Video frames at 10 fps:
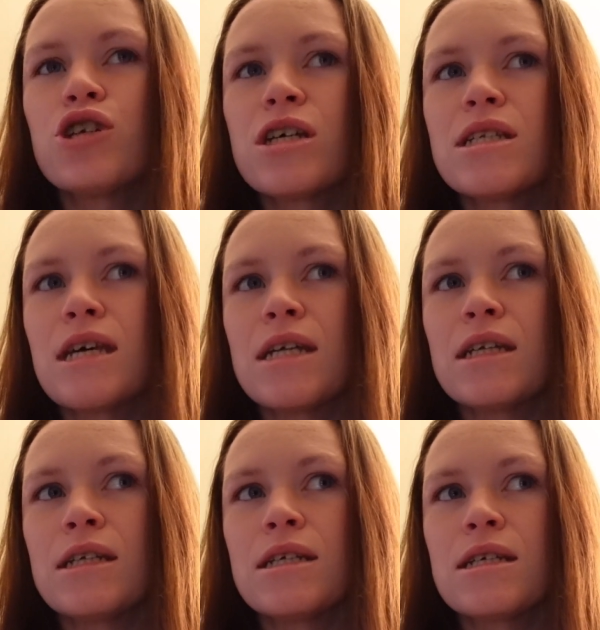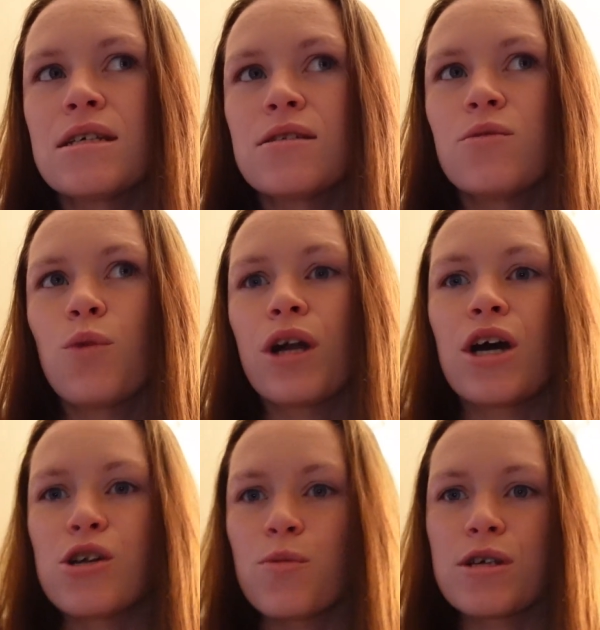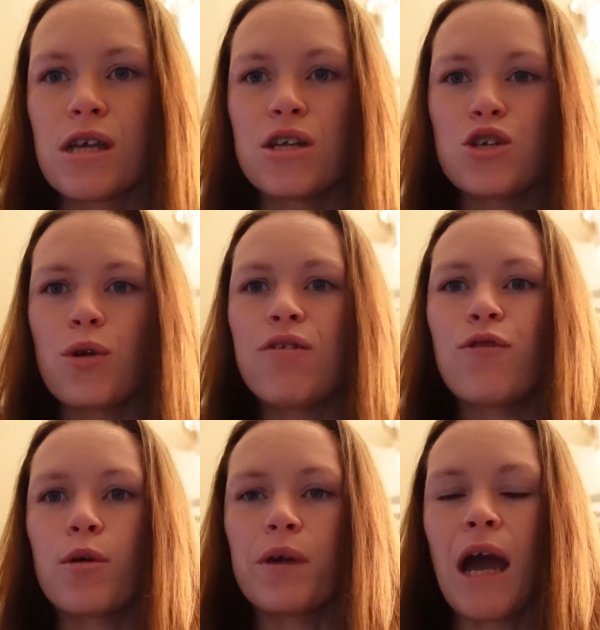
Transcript: just didn't 100% do it for me.